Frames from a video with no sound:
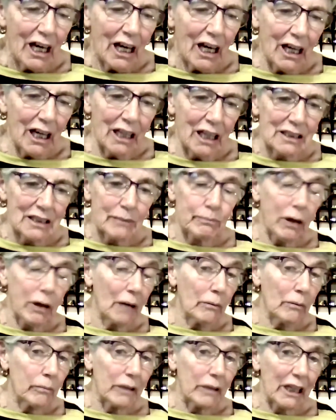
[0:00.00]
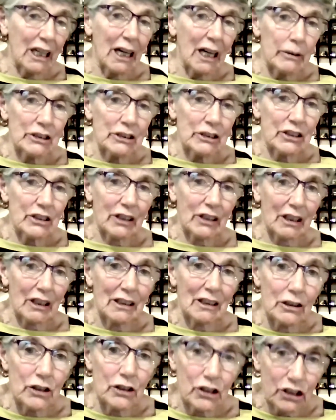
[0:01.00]
and probably coming to the
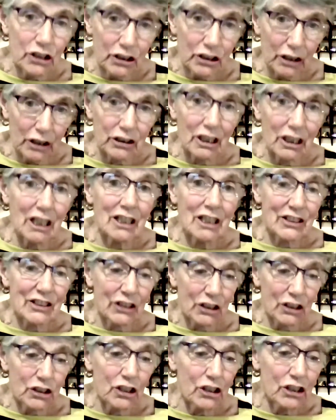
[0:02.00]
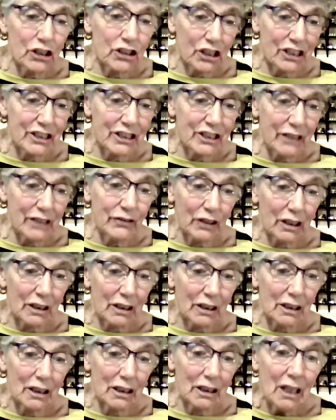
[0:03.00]
conclusion that, yes, the Church is
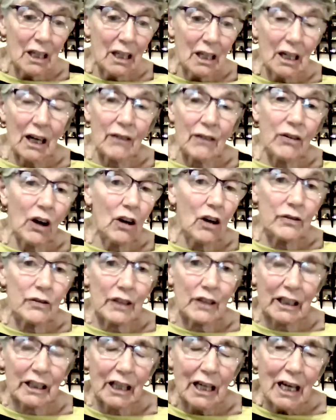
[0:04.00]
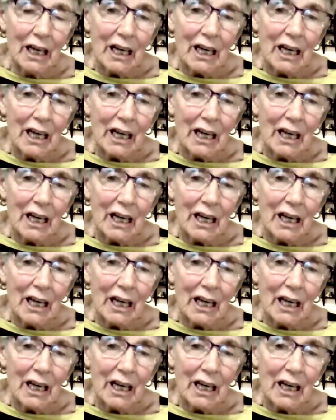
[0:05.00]
definitely evolving.